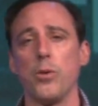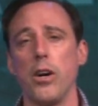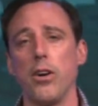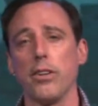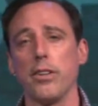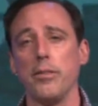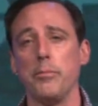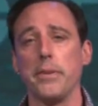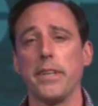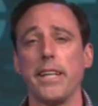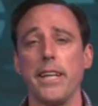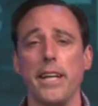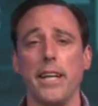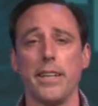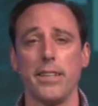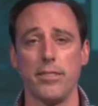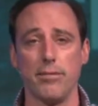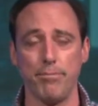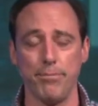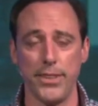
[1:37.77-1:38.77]
welcome
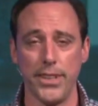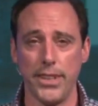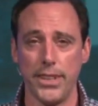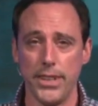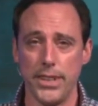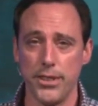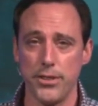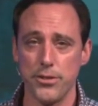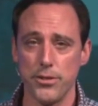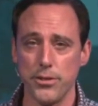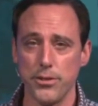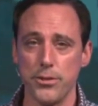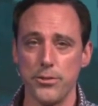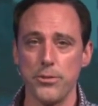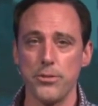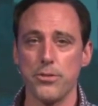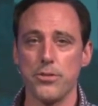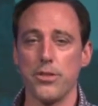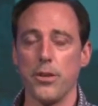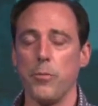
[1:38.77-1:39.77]
again
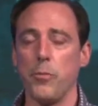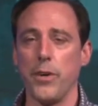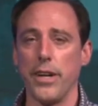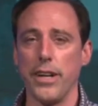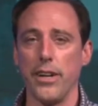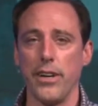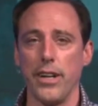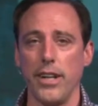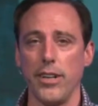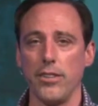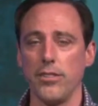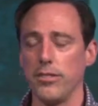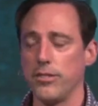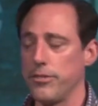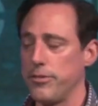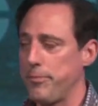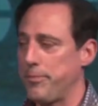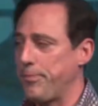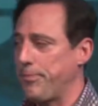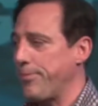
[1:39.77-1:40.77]
to somewhere
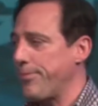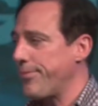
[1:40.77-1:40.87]
else.